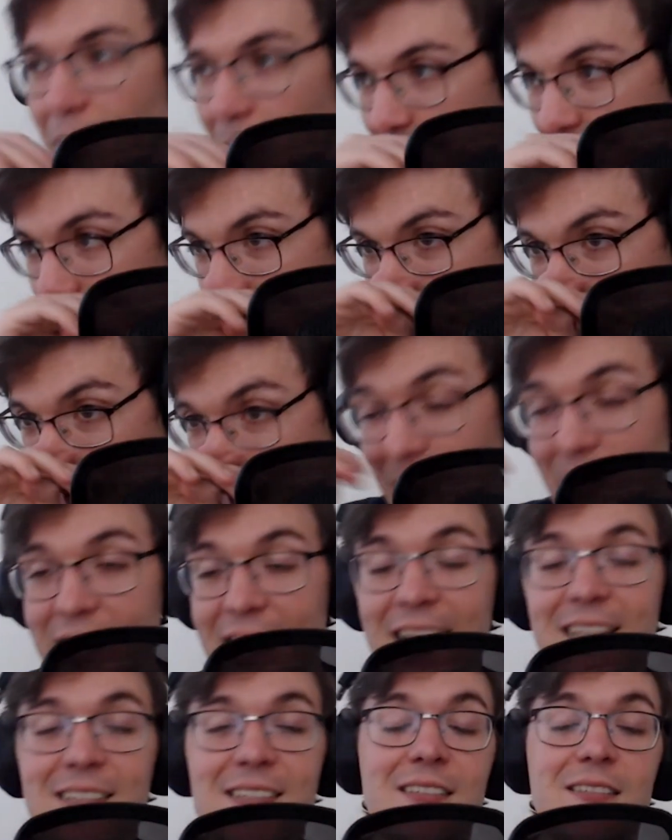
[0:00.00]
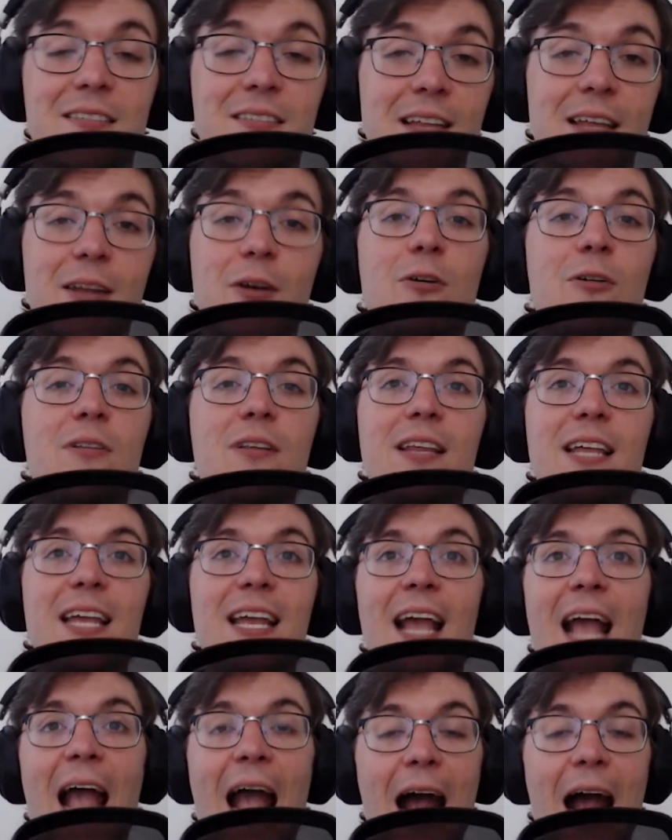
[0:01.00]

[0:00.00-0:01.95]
But nowadays it's literally,